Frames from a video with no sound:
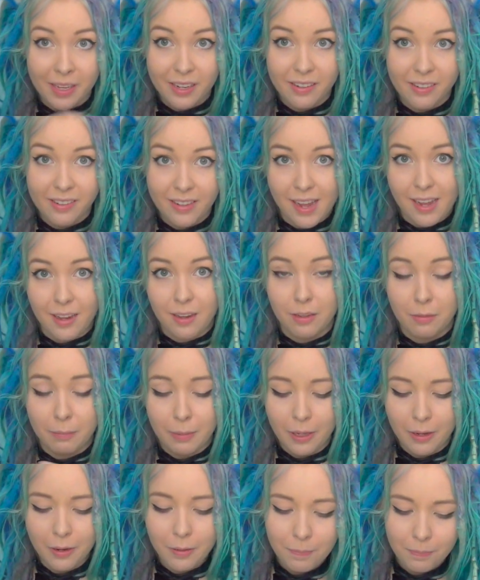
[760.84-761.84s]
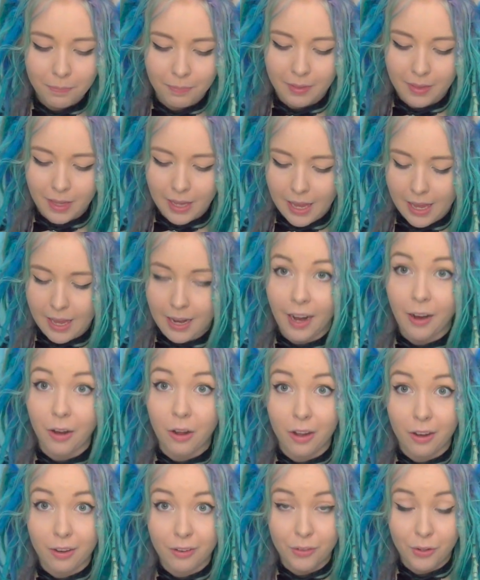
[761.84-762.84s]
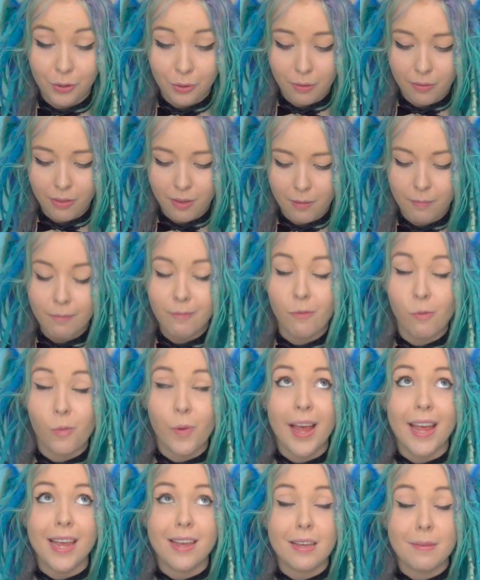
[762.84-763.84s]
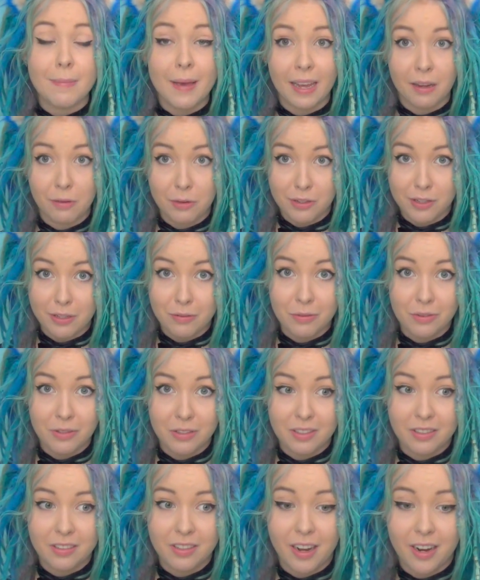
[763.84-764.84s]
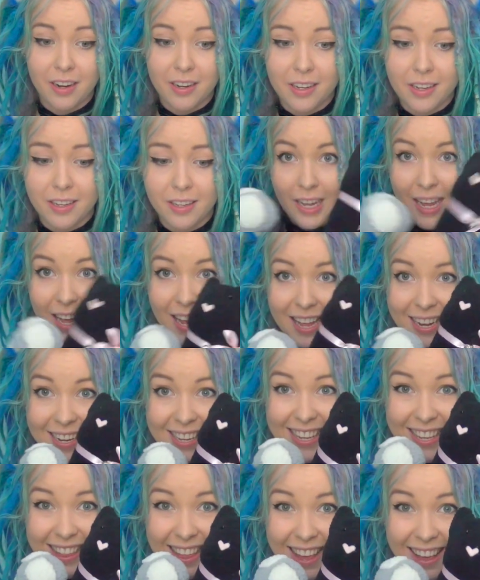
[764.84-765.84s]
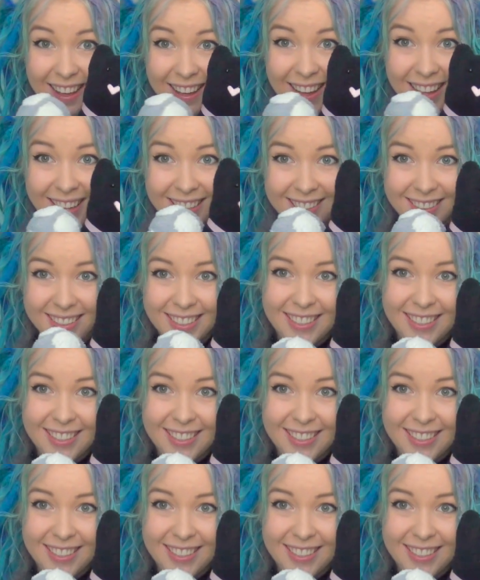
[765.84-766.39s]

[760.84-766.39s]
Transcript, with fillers: be down below and I got two of them way back when she was just starting and here they are.